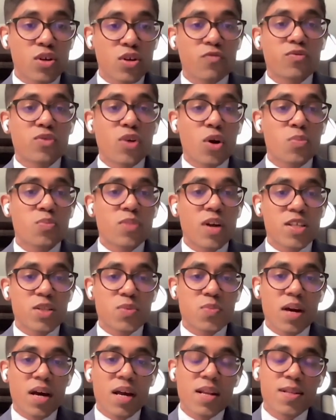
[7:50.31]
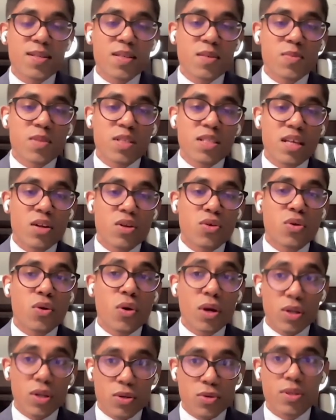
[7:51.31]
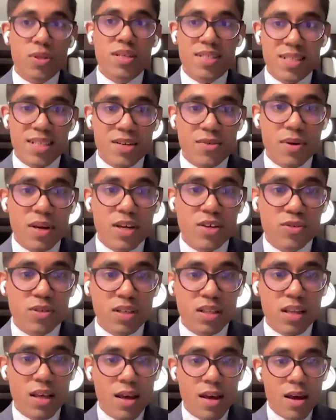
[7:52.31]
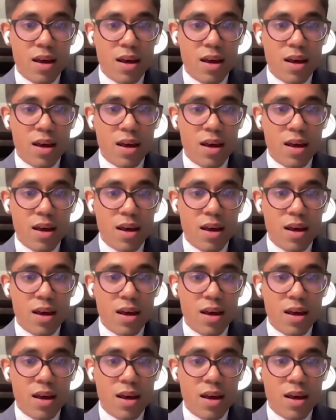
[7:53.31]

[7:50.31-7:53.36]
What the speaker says: of non-price mechanisms that go into consideration.